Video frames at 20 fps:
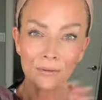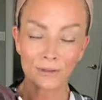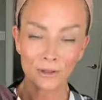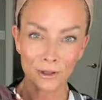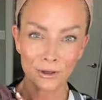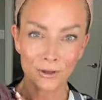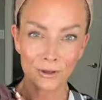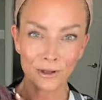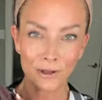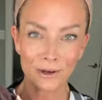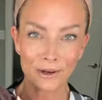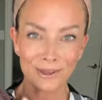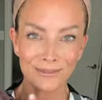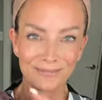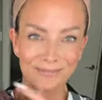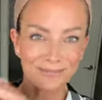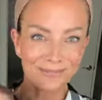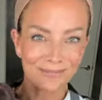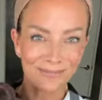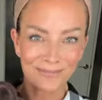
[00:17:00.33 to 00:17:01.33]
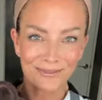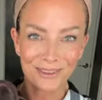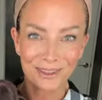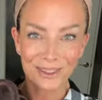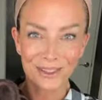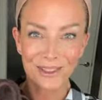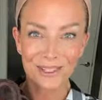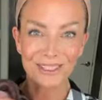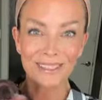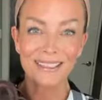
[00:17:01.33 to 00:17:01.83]
Flirt Alert
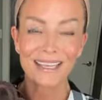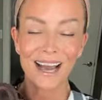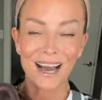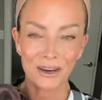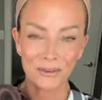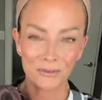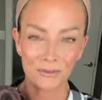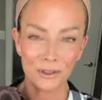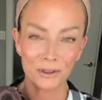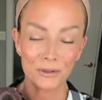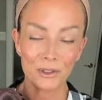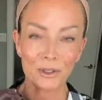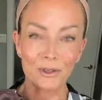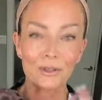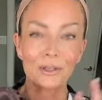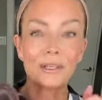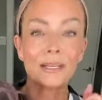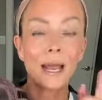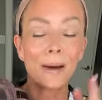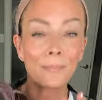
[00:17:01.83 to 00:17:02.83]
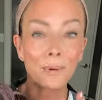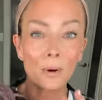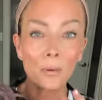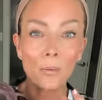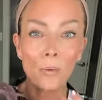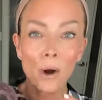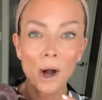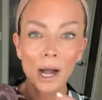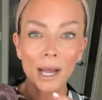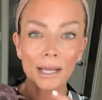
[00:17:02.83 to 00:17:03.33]
versus Unfiltered. Number
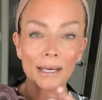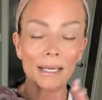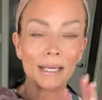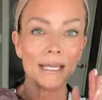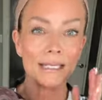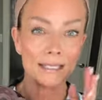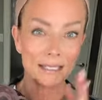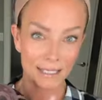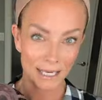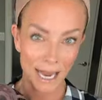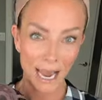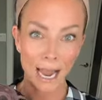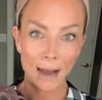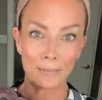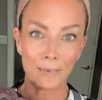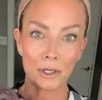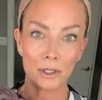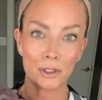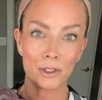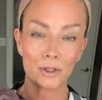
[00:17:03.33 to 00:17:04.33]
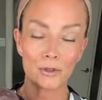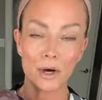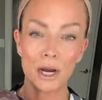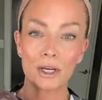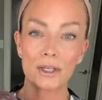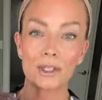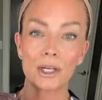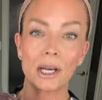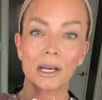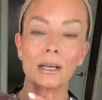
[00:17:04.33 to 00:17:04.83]
one is the cap
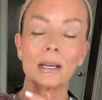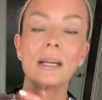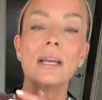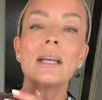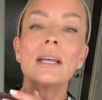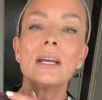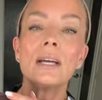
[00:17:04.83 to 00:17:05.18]
construction.